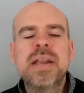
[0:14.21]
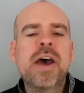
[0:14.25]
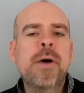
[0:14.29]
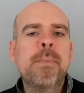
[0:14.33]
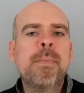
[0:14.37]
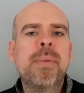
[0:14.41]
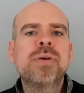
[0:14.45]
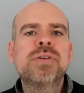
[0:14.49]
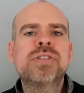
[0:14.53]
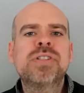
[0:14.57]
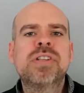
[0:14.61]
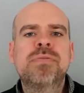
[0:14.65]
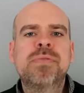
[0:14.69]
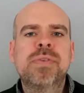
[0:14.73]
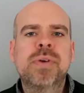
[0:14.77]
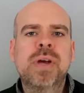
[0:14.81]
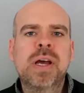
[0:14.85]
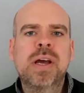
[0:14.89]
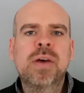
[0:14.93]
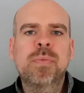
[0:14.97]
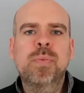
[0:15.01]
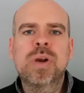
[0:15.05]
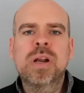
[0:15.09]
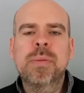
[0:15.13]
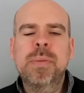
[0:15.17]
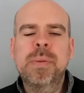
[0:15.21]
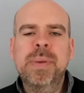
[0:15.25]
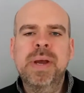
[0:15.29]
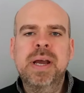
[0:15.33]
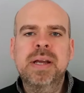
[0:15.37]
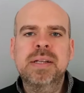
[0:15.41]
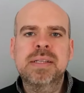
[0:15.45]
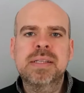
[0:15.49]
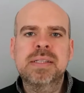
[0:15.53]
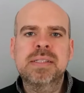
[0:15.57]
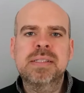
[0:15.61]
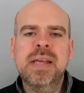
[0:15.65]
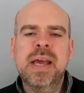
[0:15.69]
Now, most of what I'm
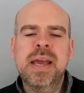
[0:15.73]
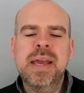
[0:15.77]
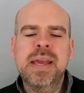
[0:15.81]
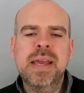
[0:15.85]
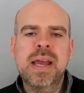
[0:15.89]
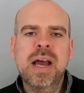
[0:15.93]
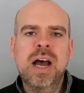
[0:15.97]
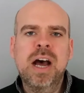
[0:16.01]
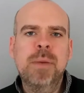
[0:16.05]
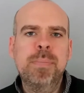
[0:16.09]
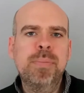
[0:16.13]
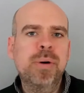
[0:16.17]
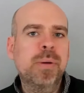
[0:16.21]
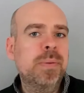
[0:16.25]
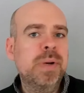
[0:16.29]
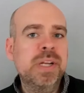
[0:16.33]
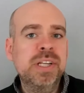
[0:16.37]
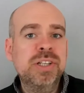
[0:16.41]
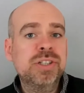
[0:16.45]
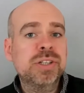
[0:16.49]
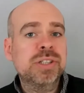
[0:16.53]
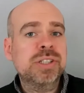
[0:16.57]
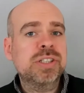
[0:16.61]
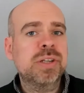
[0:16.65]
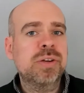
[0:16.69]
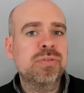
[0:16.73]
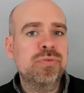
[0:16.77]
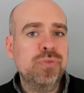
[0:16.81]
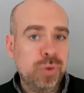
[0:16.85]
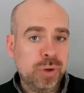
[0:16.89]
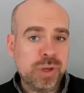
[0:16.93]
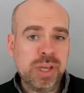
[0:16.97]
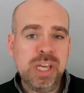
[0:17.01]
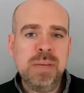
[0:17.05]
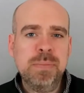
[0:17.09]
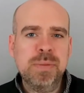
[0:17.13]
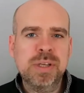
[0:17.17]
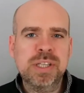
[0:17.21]
about to say are probably just
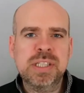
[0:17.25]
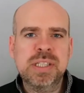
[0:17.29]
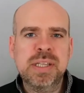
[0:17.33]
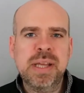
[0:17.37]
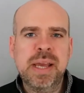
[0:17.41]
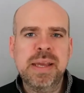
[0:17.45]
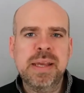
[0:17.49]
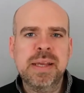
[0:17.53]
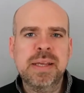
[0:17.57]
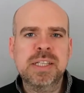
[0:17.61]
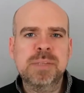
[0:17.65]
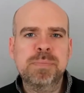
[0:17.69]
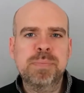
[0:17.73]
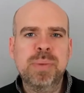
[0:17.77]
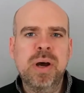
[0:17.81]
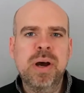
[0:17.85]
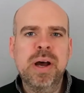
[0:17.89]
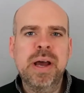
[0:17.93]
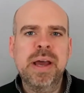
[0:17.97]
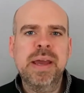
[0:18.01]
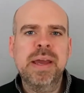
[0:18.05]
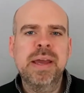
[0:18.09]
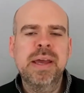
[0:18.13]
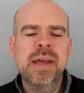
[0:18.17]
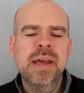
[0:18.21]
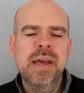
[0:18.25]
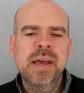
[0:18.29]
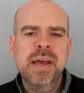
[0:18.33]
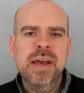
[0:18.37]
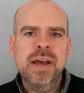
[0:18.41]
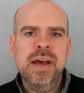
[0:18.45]
rookie mistakes by